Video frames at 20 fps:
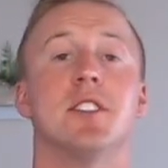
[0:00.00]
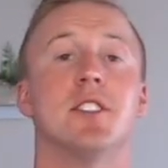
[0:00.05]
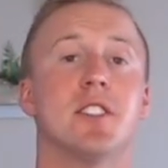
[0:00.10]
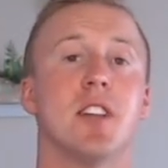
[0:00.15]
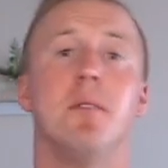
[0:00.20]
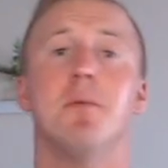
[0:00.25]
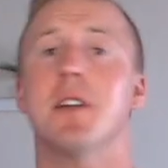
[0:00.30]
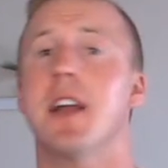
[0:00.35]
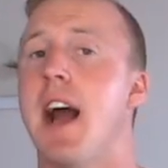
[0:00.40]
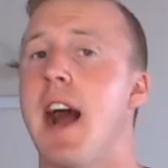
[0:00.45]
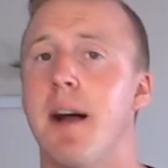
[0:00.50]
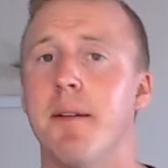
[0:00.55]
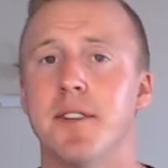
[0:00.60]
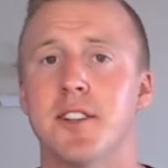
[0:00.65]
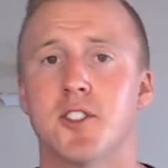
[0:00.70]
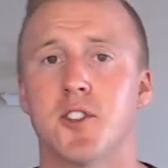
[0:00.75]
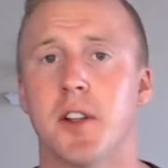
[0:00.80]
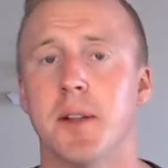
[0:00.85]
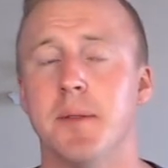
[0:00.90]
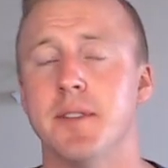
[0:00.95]
Some
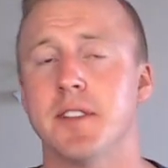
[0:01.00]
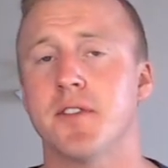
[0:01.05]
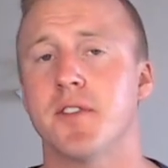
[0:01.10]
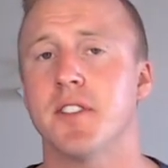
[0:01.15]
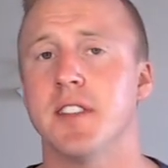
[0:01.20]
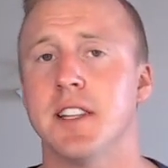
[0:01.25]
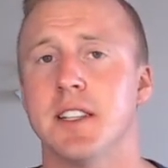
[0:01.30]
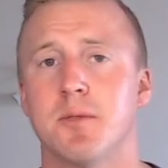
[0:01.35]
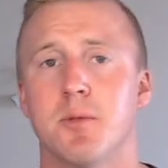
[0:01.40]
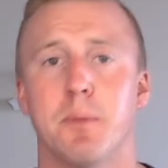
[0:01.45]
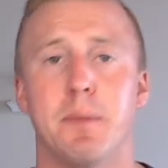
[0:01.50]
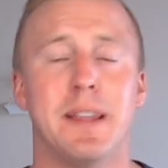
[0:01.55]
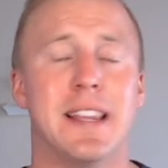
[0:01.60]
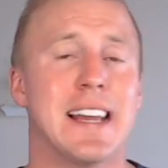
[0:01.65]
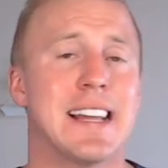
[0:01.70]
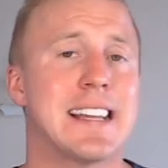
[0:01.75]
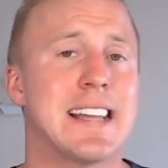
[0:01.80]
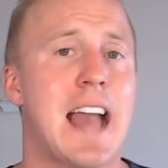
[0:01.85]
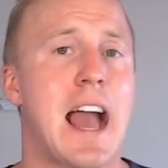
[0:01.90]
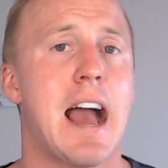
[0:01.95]
common treatments for this would be
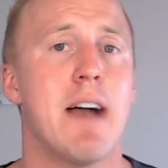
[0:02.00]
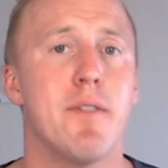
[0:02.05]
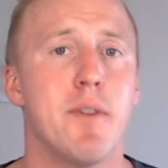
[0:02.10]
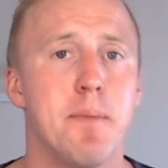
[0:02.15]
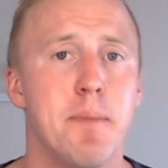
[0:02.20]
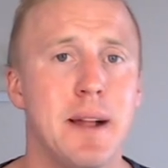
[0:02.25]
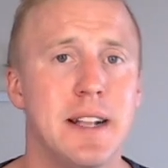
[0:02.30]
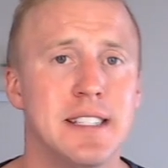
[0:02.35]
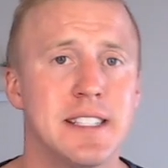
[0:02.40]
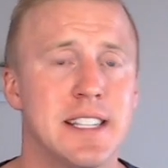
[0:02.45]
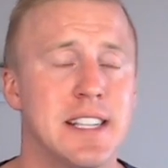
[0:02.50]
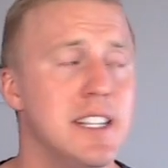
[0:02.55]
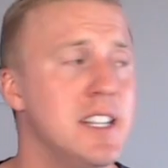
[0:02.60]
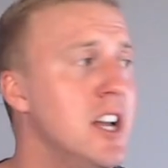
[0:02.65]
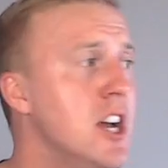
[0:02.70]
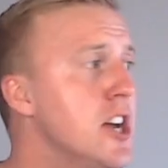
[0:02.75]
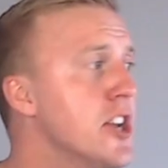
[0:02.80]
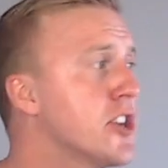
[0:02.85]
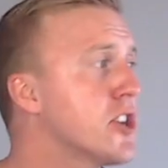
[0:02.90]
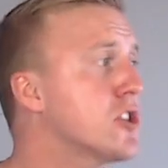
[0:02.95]
like gabapentin,
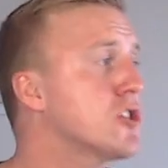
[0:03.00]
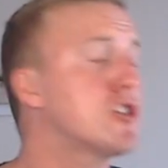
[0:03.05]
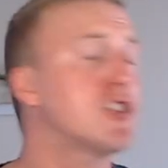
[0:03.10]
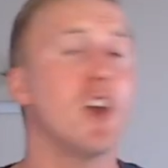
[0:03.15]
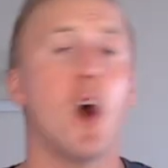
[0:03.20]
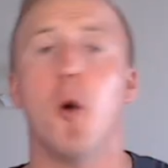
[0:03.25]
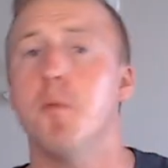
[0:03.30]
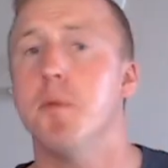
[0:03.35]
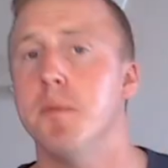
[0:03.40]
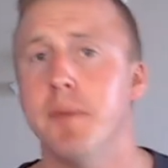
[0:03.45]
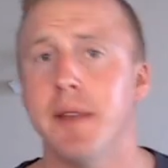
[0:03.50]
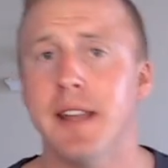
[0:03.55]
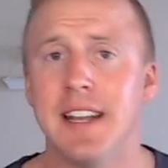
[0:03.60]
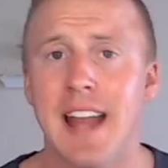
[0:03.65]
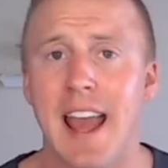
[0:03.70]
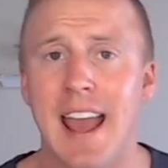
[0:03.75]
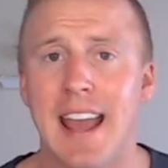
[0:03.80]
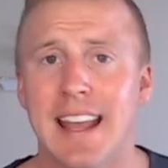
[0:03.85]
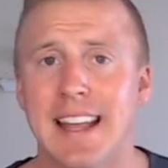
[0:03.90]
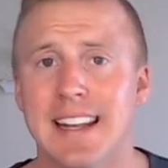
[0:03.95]
your
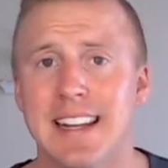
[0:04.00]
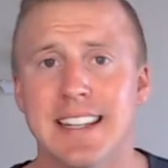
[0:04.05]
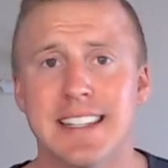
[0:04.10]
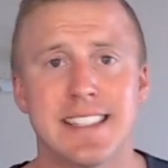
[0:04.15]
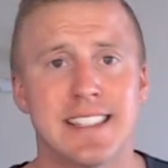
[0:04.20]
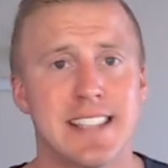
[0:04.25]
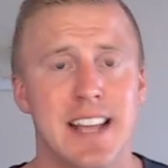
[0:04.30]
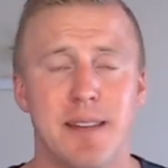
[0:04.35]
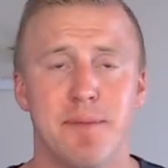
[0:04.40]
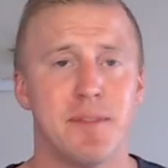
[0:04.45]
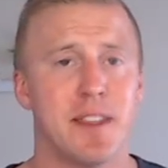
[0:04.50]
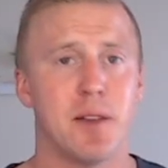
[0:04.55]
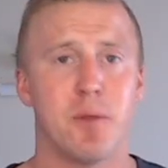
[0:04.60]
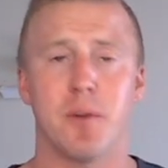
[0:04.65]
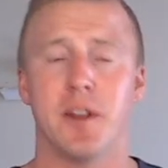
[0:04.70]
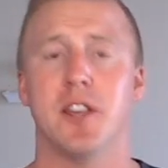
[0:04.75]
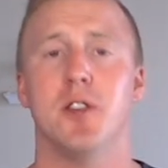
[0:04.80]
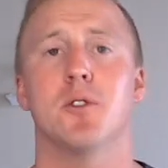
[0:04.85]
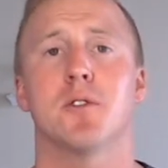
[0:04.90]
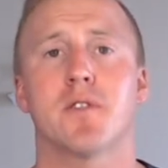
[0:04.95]
dopamine agonist, same thing
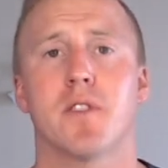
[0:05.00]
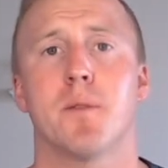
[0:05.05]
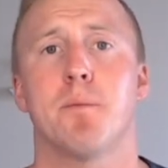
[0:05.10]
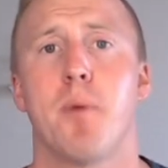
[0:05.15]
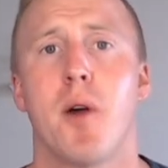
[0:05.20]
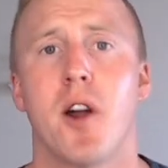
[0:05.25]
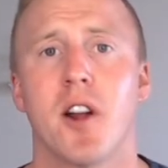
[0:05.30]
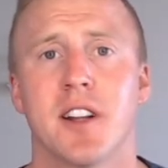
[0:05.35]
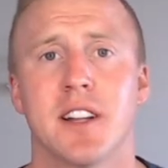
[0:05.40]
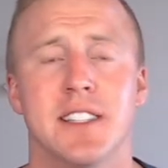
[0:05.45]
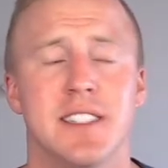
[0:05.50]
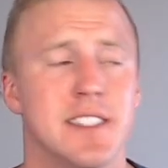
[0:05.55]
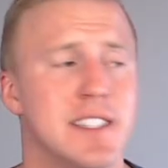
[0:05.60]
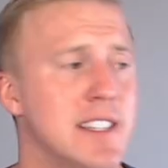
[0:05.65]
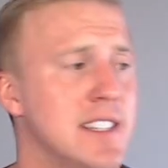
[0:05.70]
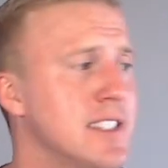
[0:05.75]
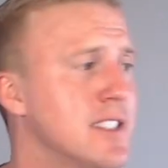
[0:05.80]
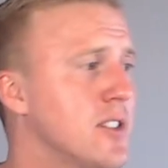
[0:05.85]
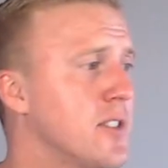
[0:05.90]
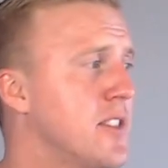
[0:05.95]
we use for
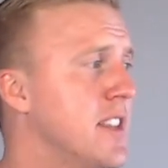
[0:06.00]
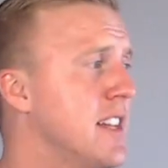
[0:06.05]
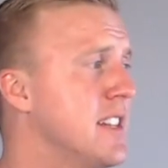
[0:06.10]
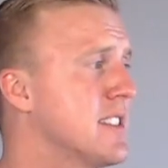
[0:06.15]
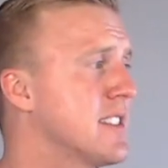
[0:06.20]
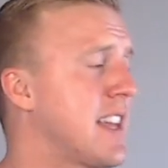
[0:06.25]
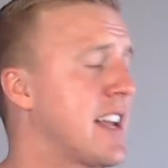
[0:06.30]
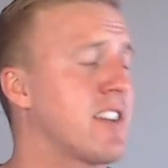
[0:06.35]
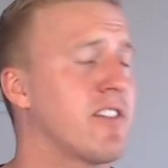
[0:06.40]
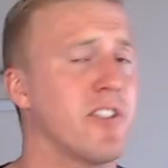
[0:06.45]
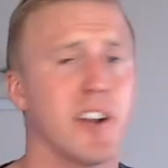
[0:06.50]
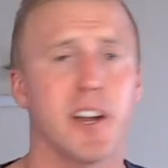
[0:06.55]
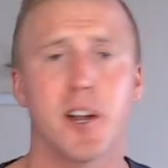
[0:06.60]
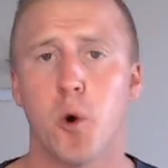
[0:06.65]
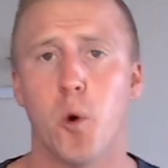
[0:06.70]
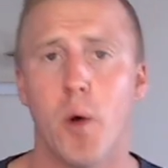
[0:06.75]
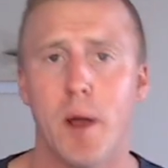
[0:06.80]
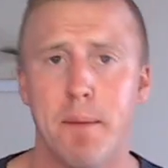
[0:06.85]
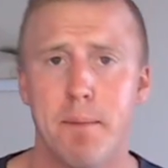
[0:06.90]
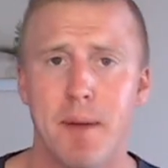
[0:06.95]
Parkinson's. So things like
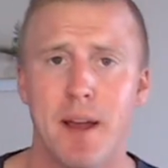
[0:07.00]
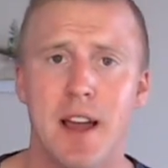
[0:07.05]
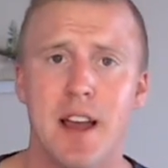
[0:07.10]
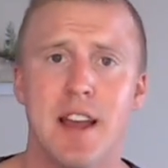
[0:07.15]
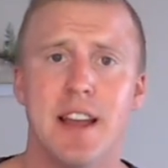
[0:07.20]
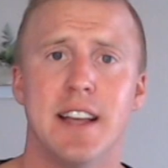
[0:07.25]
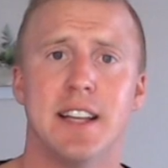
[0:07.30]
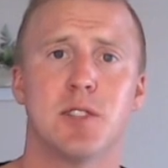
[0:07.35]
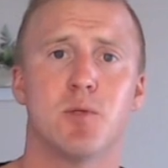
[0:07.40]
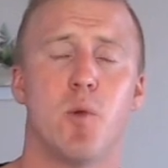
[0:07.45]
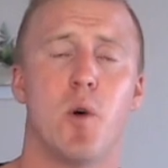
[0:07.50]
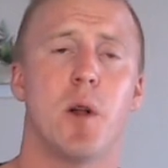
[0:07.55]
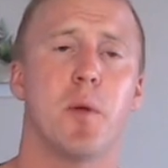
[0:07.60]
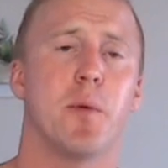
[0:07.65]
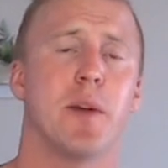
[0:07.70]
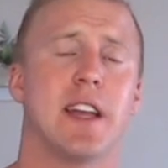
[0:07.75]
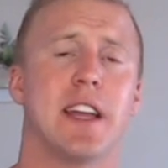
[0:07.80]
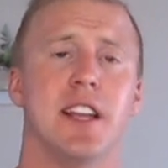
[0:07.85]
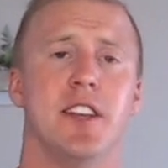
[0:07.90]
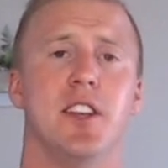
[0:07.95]
Requip is one
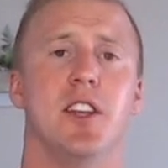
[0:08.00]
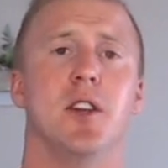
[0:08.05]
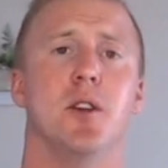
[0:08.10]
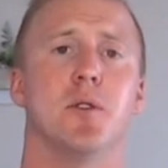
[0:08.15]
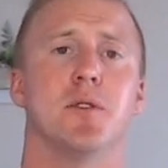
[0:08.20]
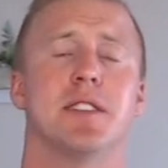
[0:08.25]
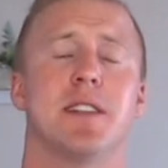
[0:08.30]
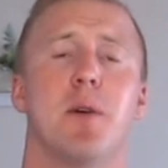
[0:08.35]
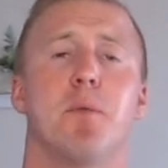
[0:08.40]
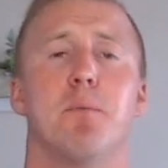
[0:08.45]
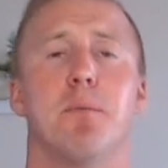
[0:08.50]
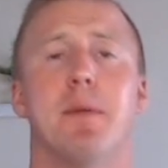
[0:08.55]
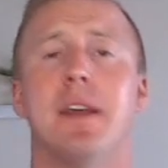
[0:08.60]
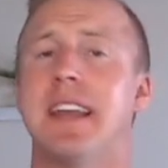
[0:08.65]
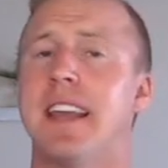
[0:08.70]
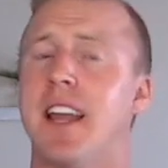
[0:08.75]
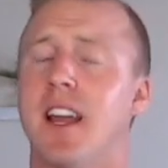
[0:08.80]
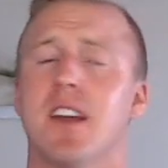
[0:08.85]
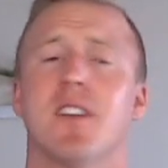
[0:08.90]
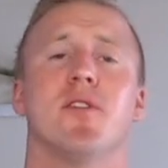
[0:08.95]
we can use. Now, be
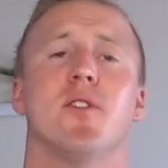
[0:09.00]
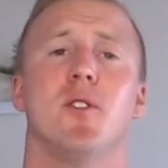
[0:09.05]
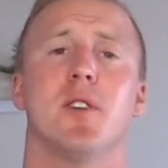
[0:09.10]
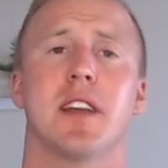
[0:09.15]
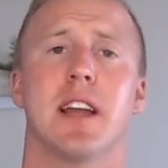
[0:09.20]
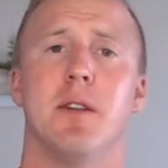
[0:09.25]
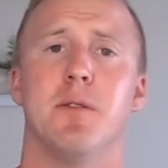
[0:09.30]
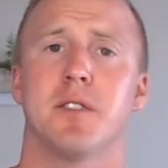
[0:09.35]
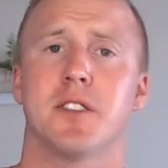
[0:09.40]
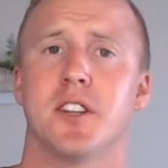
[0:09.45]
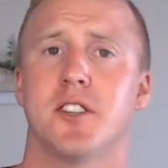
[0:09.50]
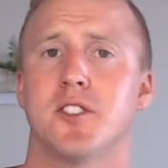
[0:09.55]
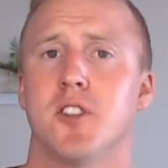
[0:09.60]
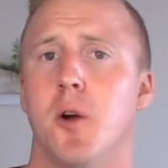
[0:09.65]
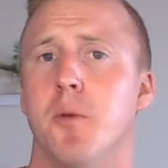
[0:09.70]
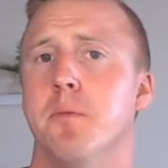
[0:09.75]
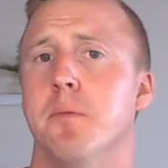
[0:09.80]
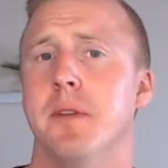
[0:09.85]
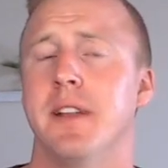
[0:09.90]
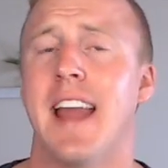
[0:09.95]
careful again with our
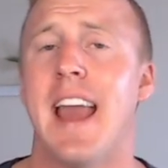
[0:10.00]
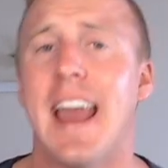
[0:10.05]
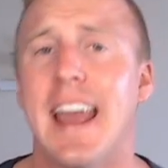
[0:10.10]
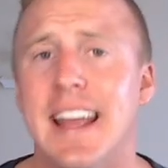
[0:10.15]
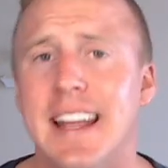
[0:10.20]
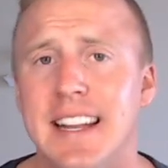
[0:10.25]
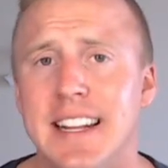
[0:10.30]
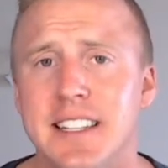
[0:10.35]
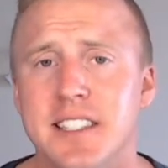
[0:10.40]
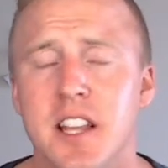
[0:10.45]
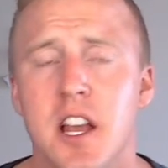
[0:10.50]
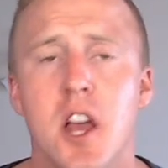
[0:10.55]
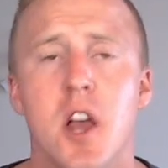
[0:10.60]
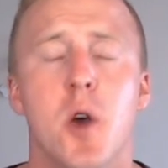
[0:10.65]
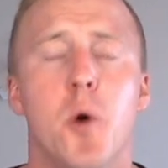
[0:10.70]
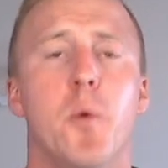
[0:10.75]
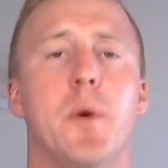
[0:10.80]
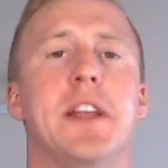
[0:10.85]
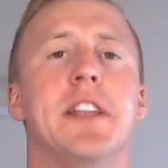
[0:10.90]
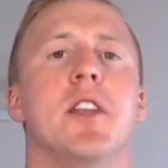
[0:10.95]
dopamine
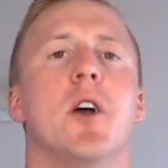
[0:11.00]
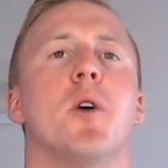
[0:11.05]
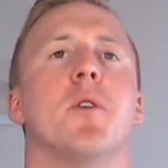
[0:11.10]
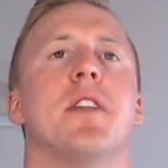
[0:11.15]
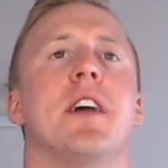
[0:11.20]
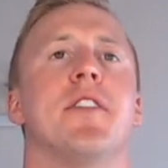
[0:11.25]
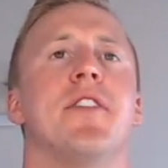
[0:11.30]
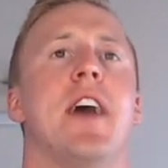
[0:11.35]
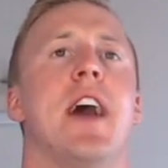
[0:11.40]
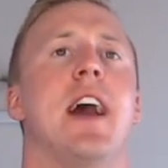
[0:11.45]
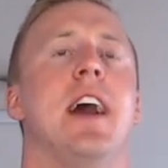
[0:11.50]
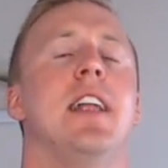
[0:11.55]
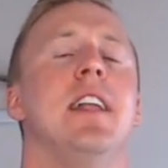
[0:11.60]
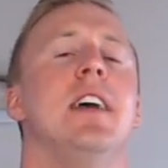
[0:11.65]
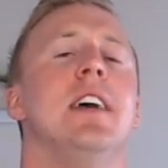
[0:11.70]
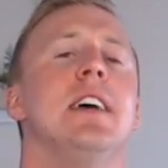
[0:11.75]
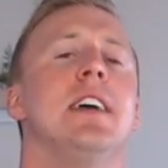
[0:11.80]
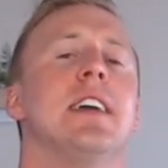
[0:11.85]
agonist. We know that that